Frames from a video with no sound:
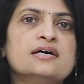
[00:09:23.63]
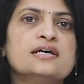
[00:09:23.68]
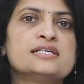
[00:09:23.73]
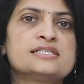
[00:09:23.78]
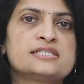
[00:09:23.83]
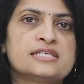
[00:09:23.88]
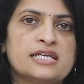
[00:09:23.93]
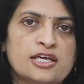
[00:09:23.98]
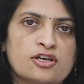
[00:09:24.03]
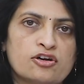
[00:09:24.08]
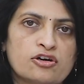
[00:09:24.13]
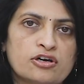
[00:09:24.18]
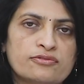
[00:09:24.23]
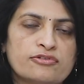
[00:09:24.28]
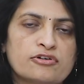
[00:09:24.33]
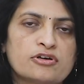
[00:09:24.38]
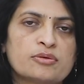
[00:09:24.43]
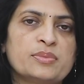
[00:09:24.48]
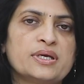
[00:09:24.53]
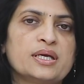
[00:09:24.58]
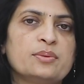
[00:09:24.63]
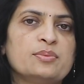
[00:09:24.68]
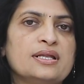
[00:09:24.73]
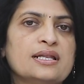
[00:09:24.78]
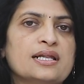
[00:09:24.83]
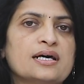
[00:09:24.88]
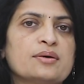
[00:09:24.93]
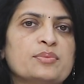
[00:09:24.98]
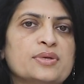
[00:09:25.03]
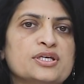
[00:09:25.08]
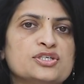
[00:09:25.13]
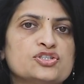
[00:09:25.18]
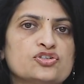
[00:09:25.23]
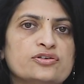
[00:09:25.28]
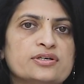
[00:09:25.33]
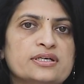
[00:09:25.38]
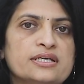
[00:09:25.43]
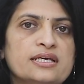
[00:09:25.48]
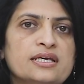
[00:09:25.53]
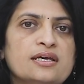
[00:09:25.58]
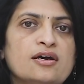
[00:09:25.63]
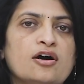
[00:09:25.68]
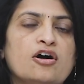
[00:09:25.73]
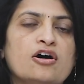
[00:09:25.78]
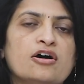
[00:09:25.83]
steroid for baby lung maturity,